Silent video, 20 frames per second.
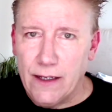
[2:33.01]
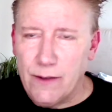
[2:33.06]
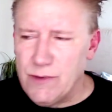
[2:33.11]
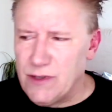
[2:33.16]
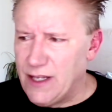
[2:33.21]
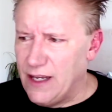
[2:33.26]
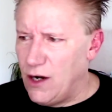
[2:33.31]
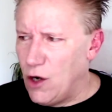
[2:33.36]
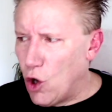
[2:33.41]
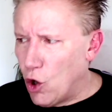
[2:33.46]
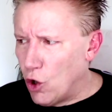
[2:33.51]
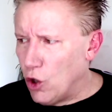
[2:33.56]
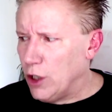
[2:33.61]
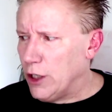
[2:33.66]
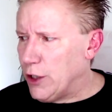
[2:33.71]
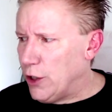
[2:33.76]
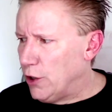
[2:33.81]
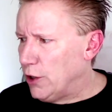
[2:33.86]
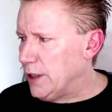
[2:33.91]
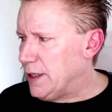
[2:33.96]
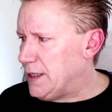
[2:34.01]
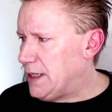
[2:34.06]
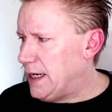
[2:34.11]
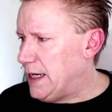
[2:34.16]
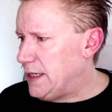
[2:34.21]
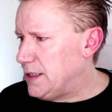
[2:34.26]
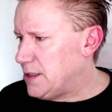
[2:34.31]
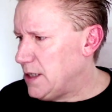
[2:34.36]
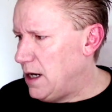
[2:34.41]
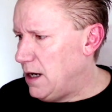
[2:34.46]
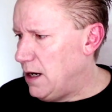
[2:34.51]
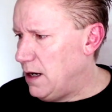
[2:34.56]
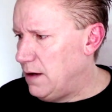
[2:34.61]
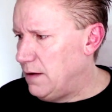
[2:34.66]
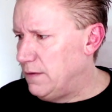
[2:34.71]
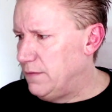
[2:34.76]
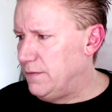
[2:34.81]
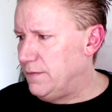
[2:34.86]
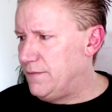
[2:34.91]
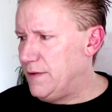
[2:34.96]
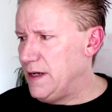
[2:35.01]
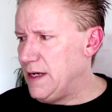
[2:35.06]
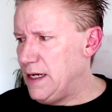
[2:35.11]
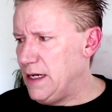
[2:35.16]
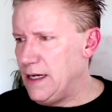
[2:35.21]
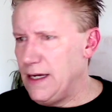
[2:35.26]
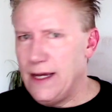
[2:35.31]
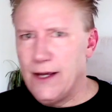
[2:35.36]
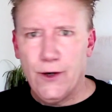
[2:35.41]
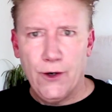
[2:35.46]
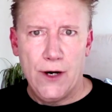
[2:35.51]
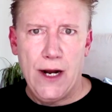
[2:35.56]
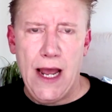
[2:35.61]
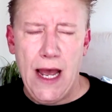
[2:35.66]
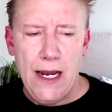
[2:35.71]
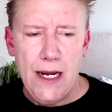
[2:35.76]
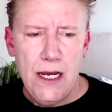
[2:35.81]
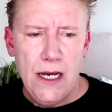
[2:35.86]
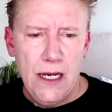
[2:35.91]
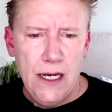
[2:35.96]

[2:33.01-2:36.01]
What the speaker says: It was the early days of the internet.